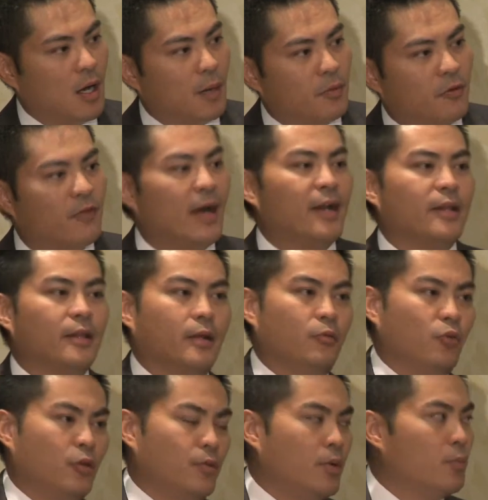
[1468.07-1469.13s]
providing them
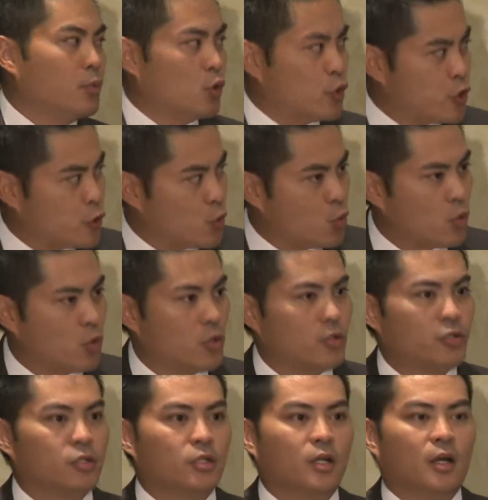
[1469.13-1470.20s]
with
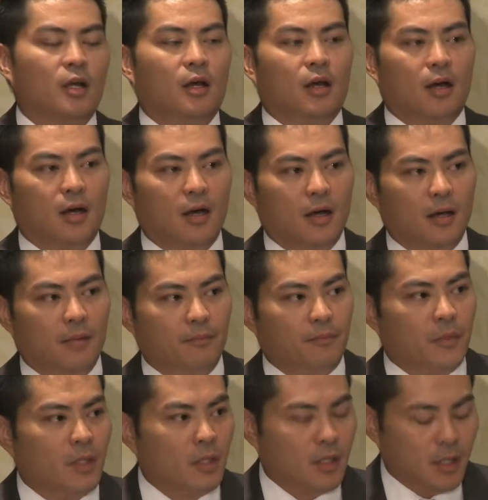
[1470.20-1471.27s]
brochures,
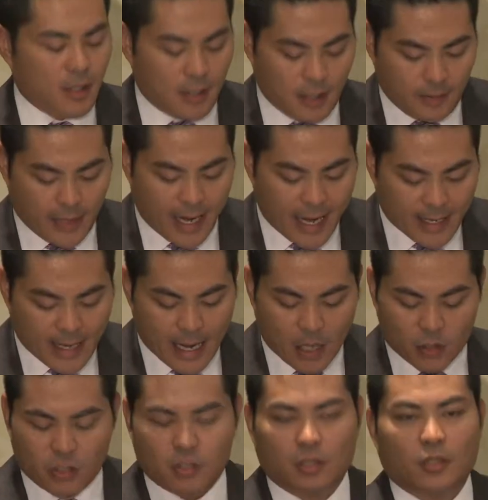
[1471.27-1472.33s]

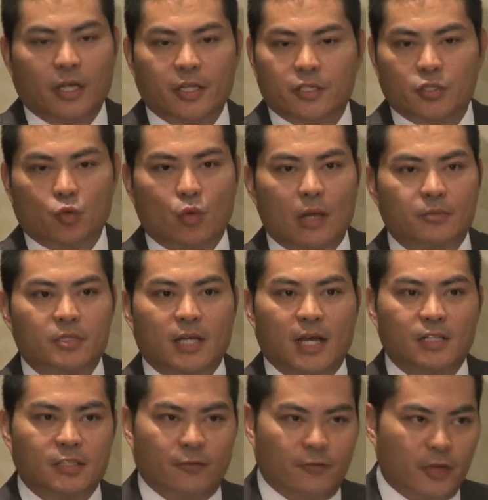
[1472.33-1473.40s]
handouts, links to
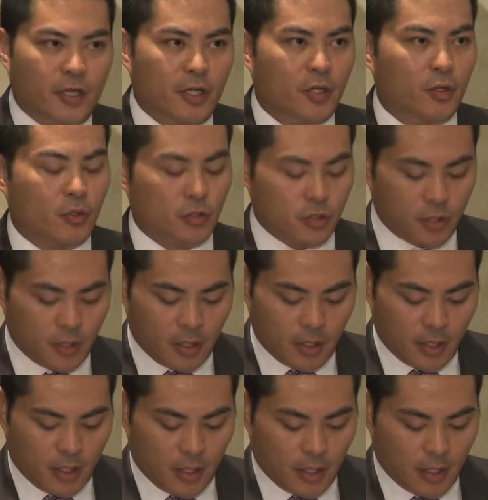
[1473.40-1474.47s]
websites and videos
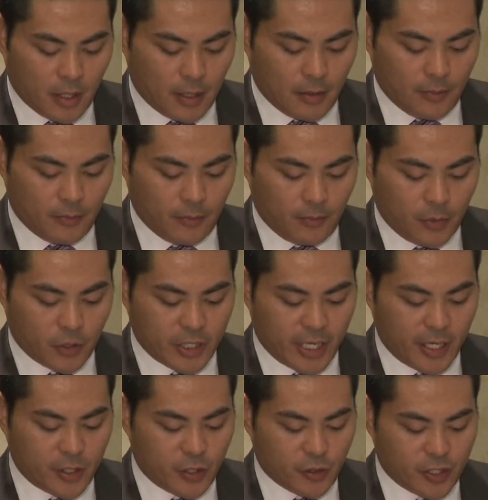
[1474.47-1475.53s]

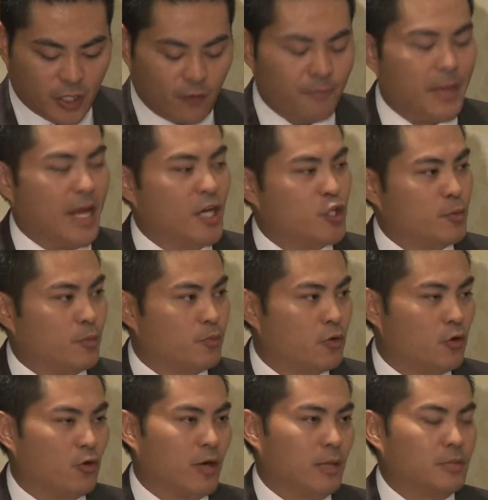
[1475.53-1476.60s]
pertaining to self-management
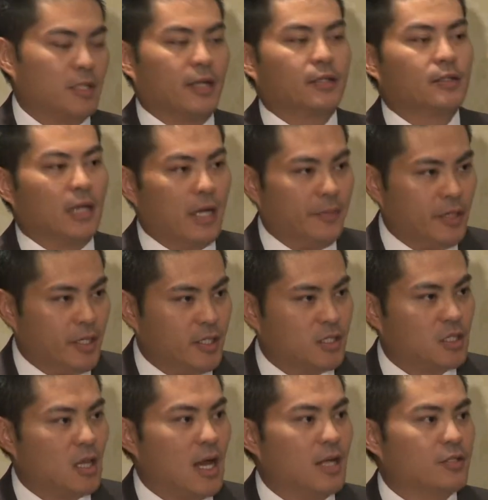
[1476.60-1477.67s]
programs like diabetes
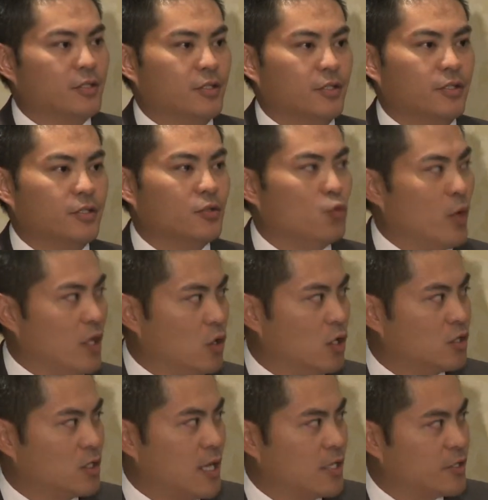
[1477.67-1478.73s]
classes, weight
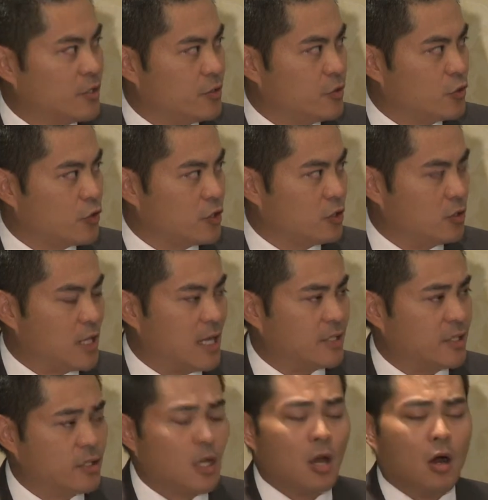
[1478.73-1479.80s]
loss classes, nutritional
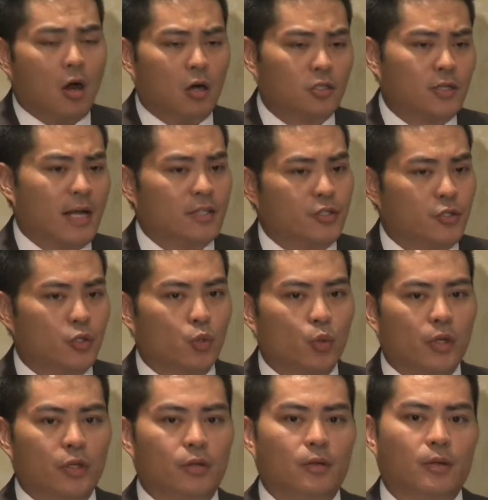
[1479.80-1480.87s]
classes. Also has to do
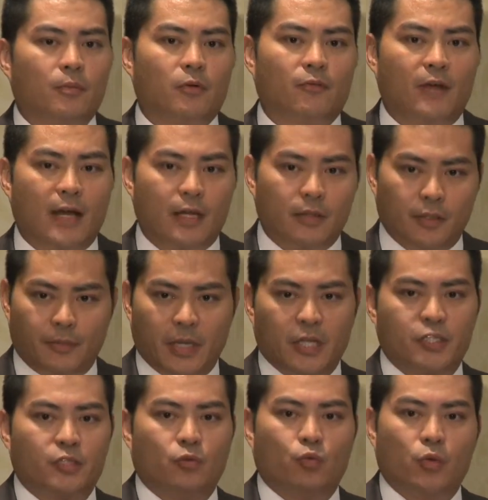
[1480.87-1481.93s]
with providing the
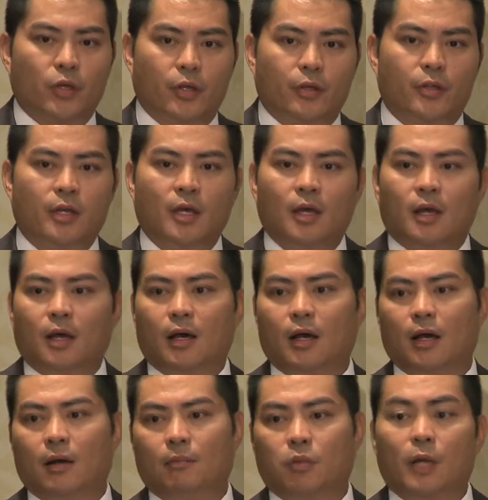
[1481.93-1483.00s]
patient with
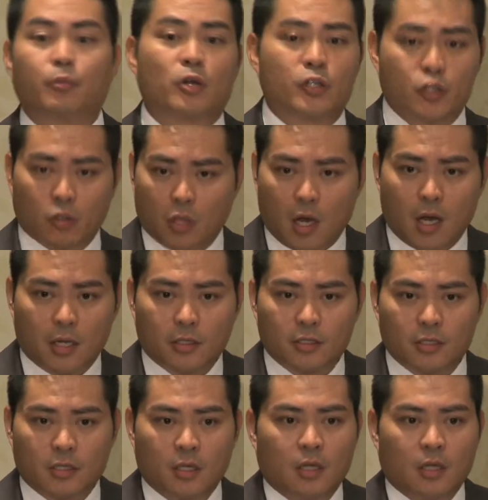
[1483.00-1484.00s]
blood pressure logs